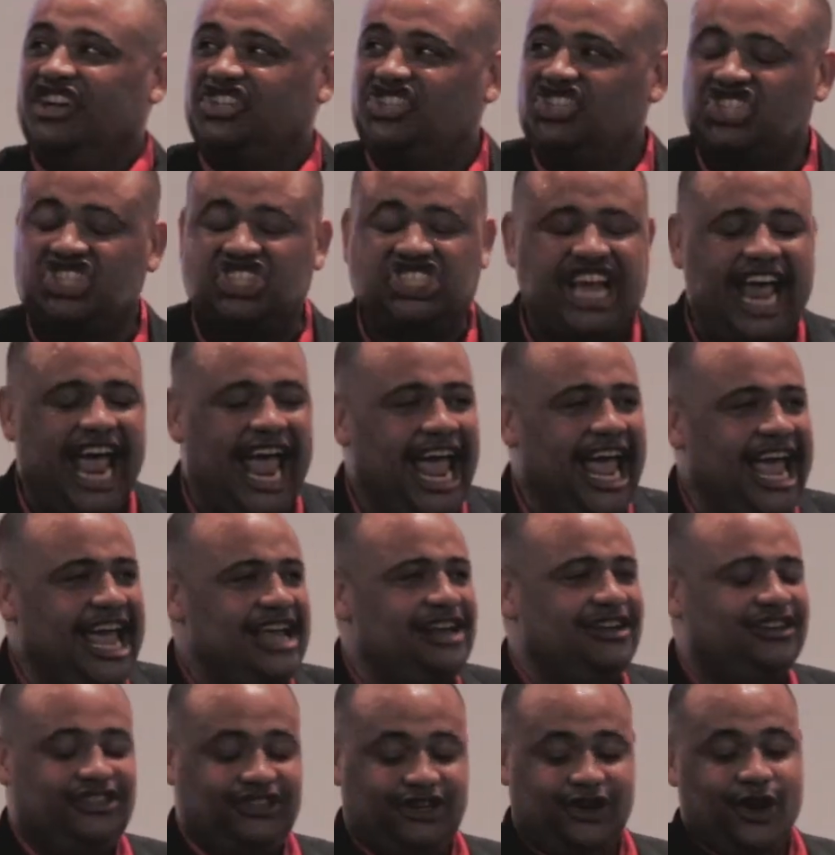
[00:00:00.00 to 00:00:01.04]
the
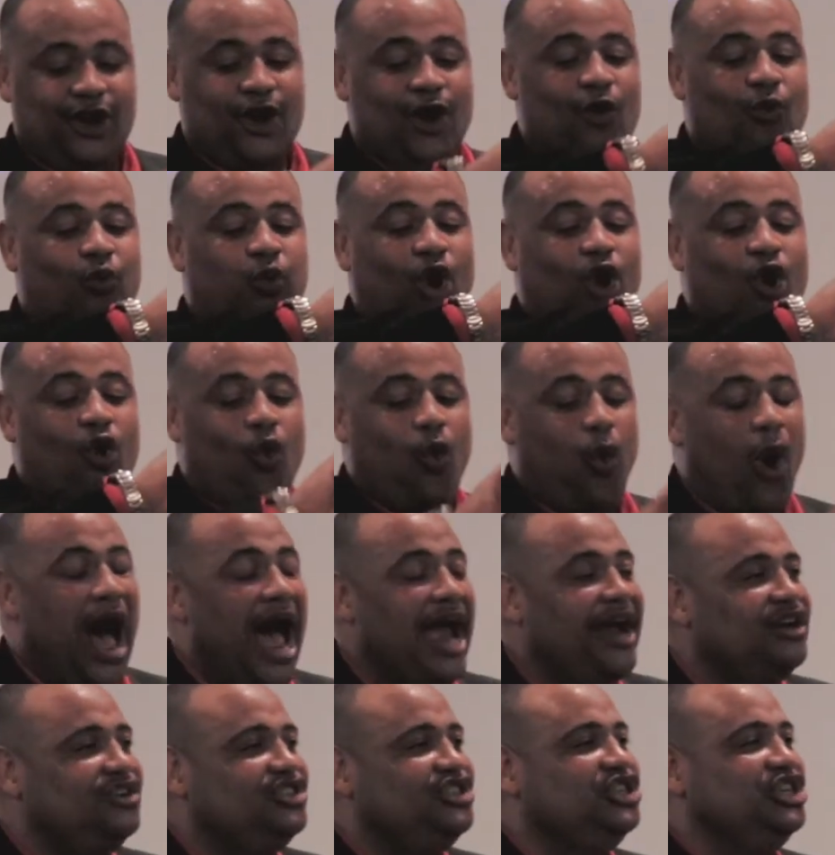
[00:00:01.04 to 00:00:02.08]
change
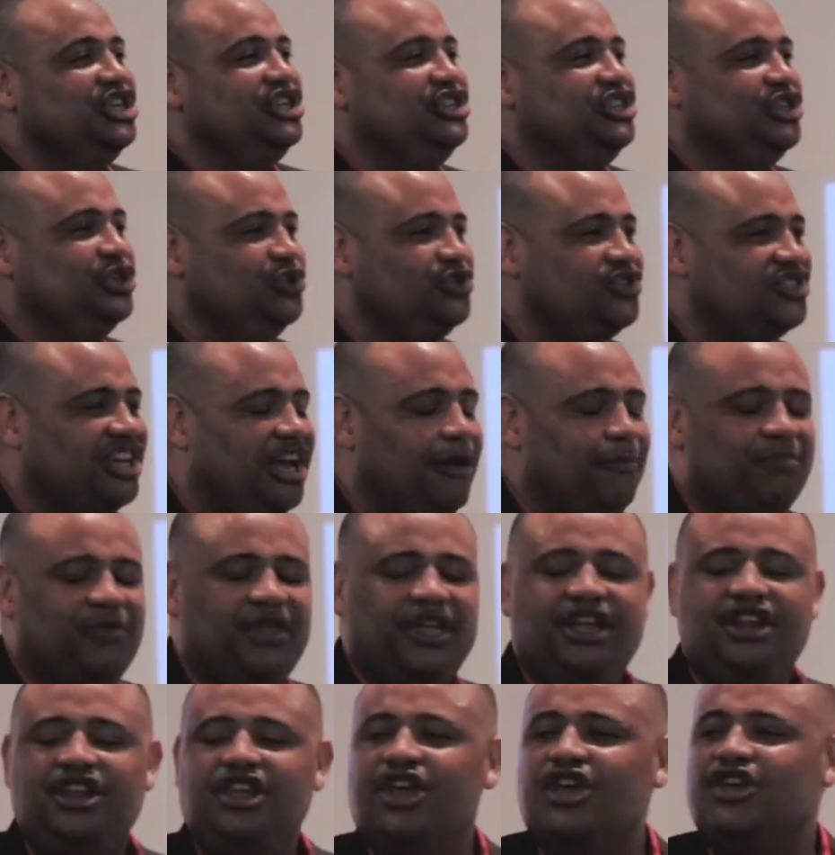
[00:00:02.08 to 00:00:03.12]
requires you to do
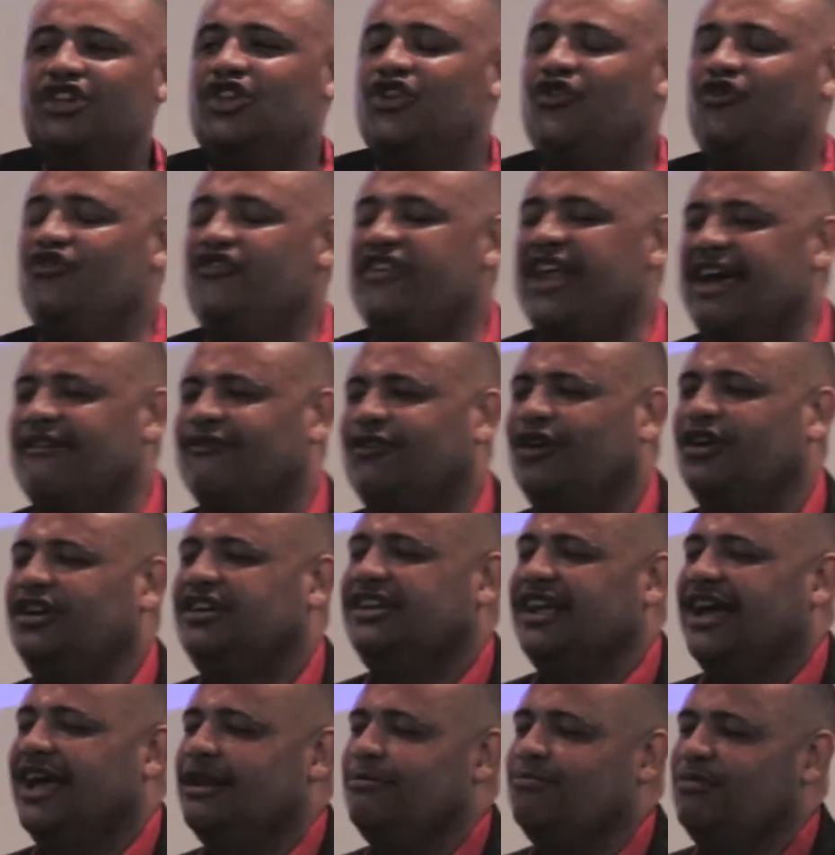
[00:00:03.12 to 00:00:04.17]
something you've never
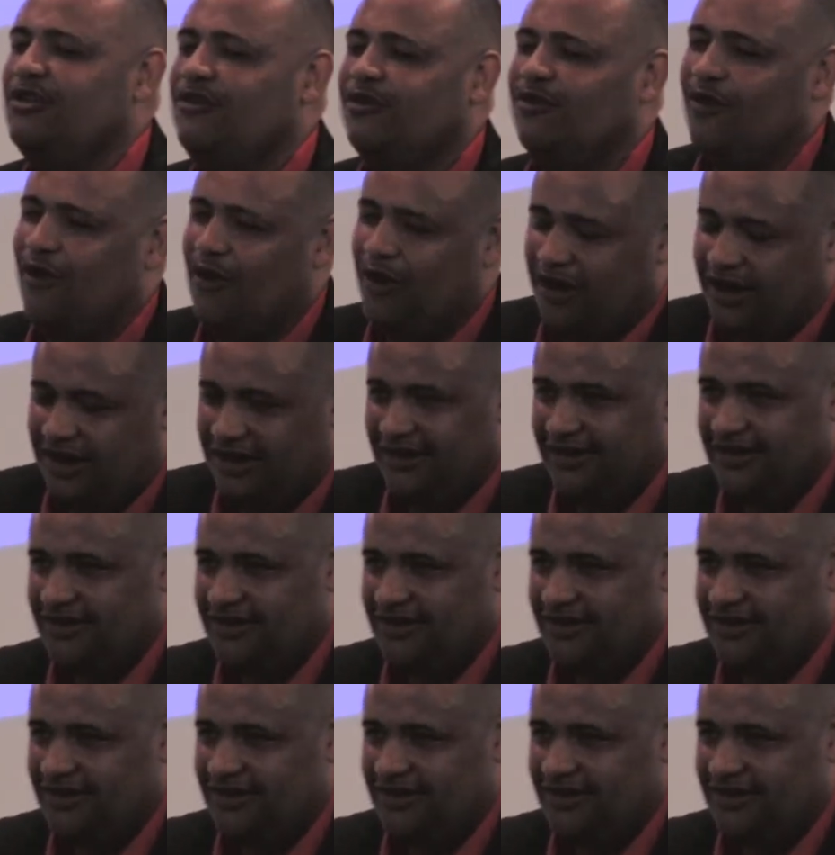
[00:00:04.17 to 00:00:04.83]
done before.